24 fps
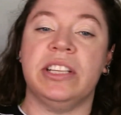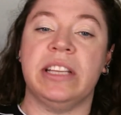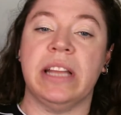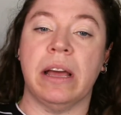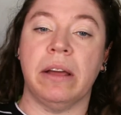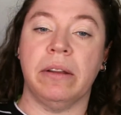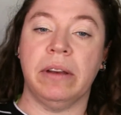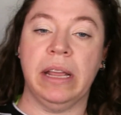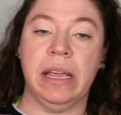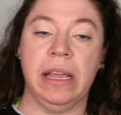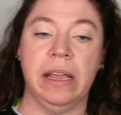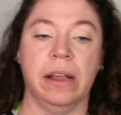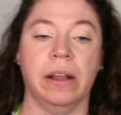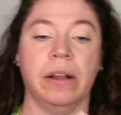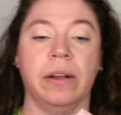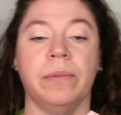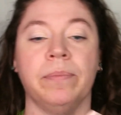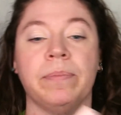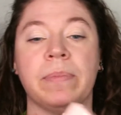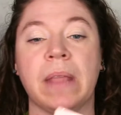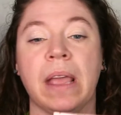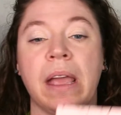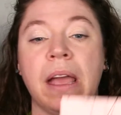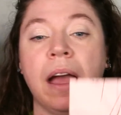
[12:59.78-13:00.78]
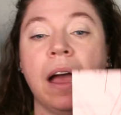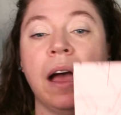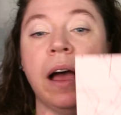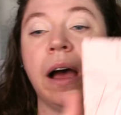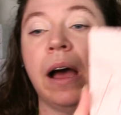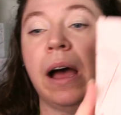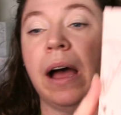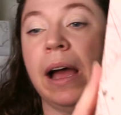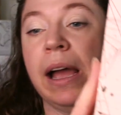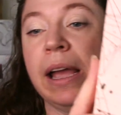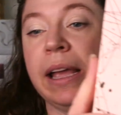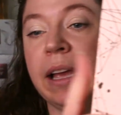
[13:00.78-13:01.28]
down here.
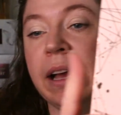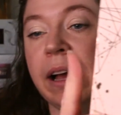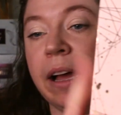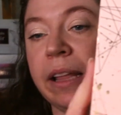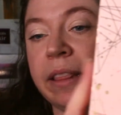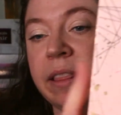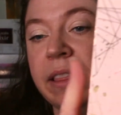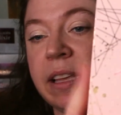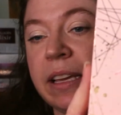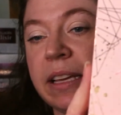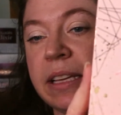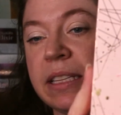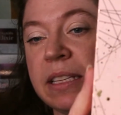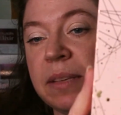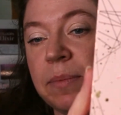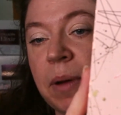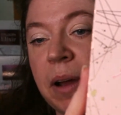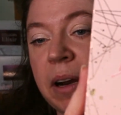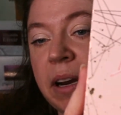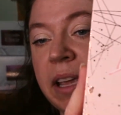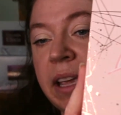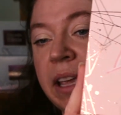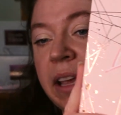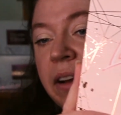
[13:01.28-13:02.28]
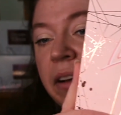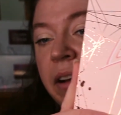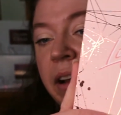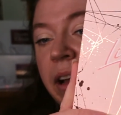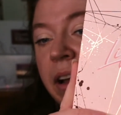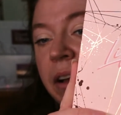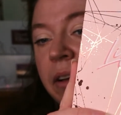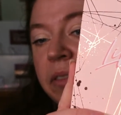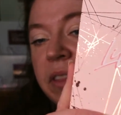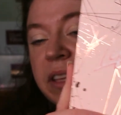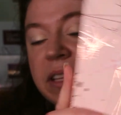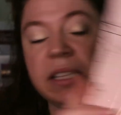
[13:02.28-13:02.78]
I got this about a year
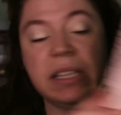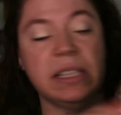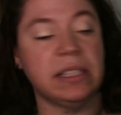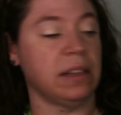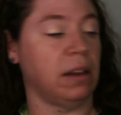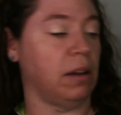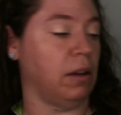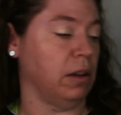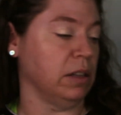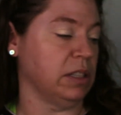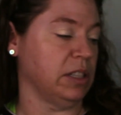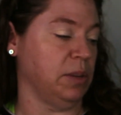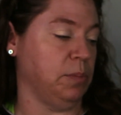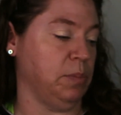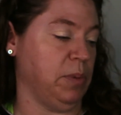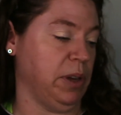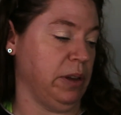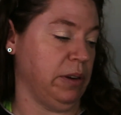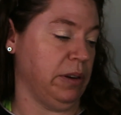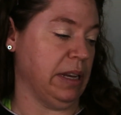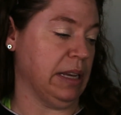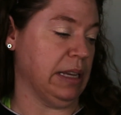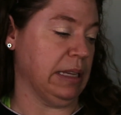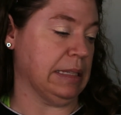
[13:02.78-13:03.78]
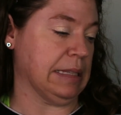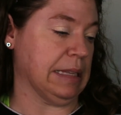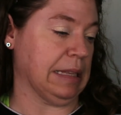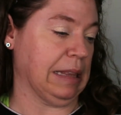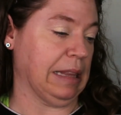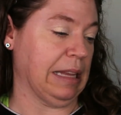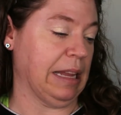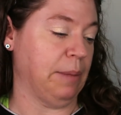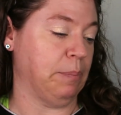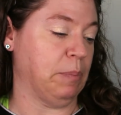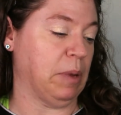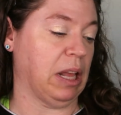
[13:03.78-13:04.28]
ago. This is Ulta Beauty's
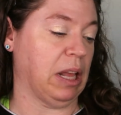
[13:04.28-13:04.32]
lip